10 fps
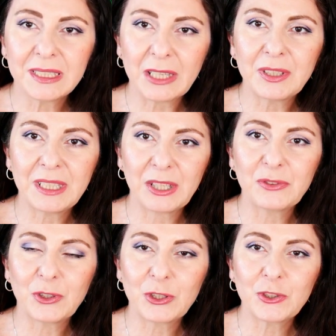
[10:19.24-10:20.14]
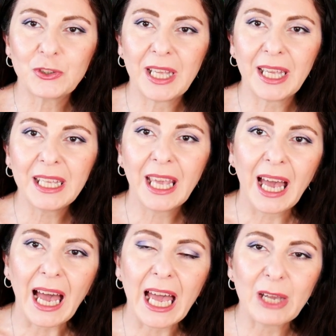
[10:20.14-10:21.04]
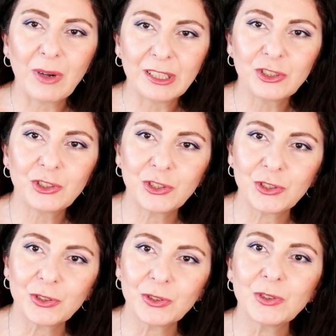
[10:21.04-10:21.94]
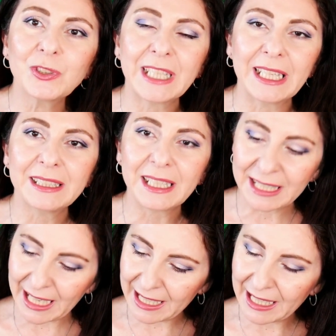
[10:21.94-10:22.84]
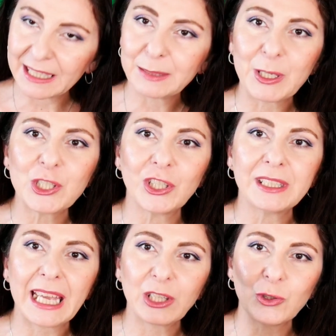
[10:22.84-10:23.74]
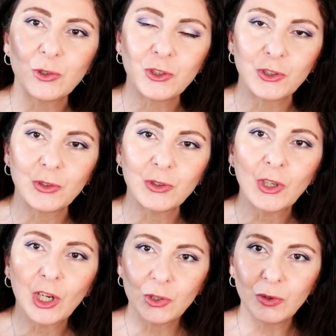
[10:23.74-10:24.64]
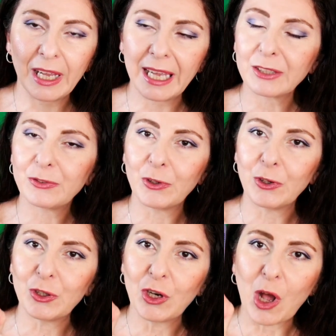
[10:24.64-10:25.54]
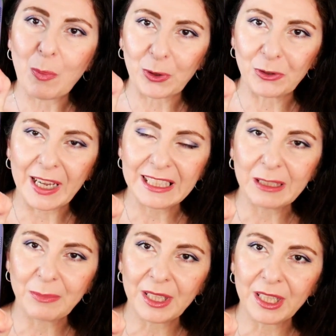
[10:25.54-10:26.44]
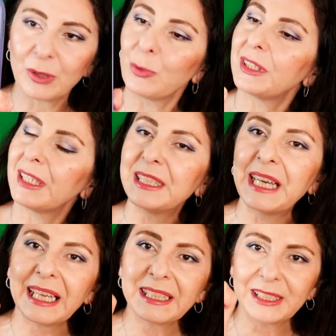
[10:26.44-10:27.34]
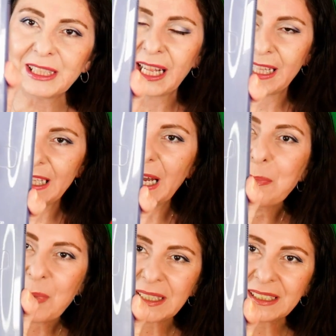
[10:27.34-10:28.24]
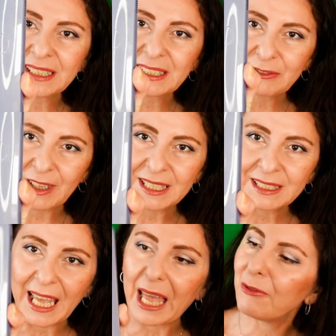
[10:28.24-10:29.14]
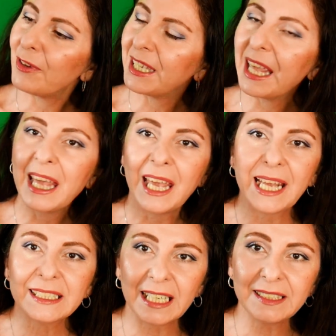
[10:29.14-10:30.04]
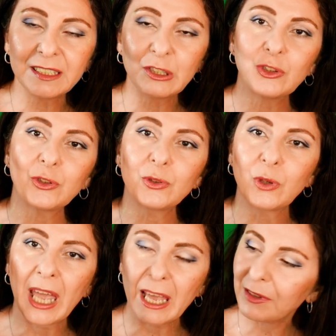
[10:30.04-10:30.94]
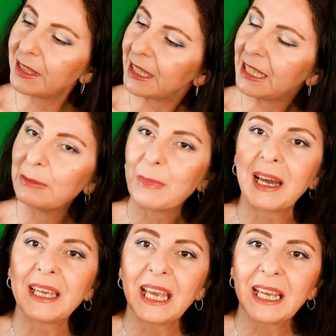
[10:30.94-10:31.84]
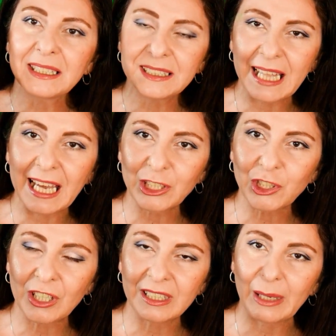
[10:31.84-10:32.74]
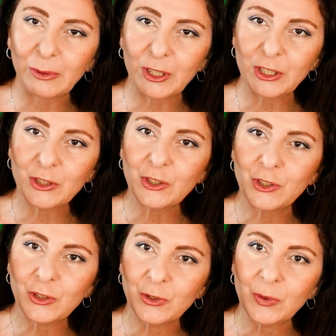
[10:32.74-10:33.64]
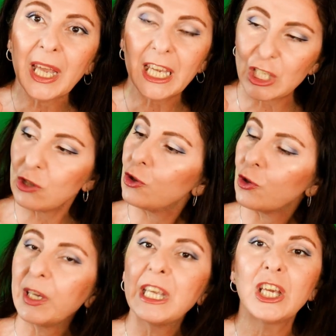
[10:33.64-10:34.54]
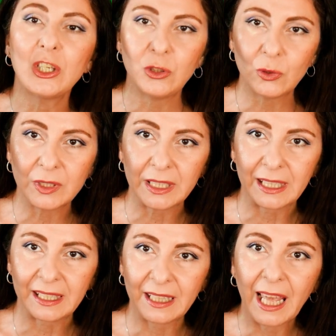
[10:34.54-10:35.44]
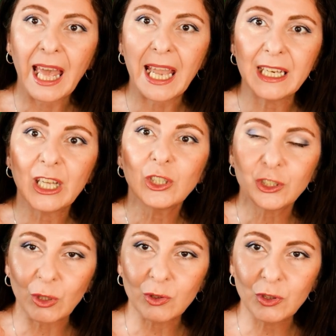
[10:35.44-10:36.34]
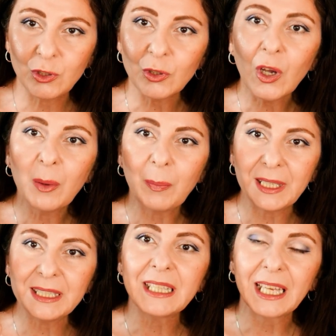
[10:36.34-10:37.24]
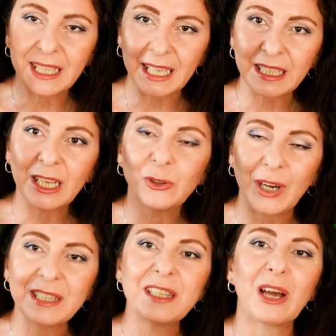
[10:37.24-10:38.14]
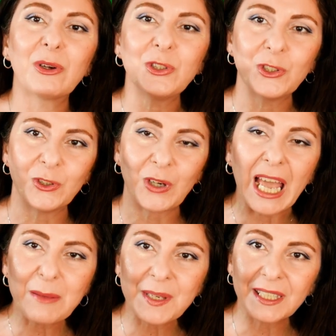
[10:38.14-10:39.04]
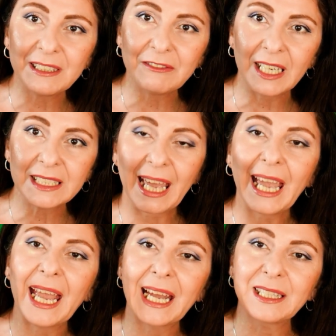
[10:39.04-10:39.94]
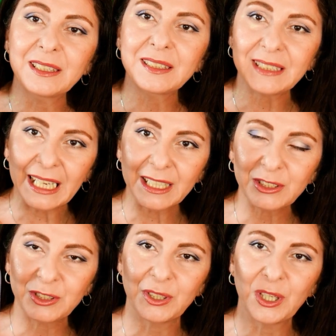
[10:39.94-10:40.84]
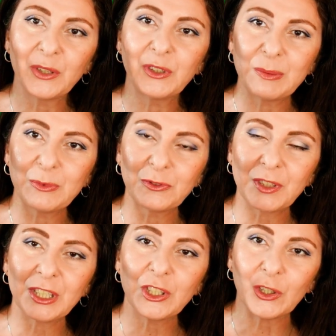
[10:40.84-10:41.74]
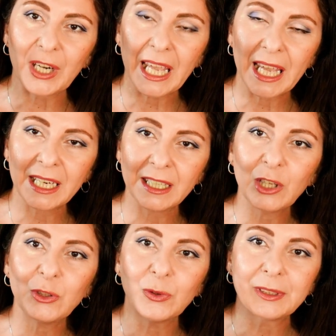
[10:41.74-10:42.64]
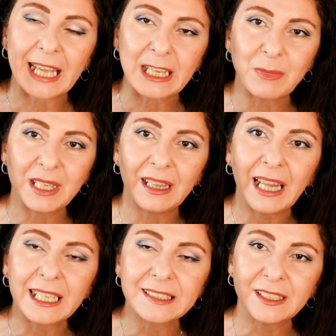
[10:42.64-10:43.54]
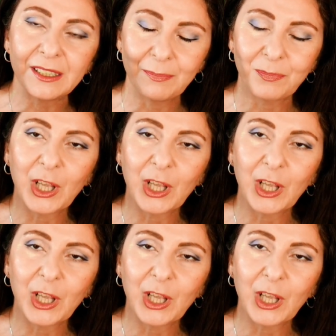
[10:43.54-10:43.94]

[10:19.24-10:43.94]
is everything for today. I want to send again a special thank you to Ulike for providing me with another amazing device. I'm very excited to have it in my stash and I'm going to enjoy using it. And so do you. Please get right now your IPL device and start removing your hair. You'll thank me later.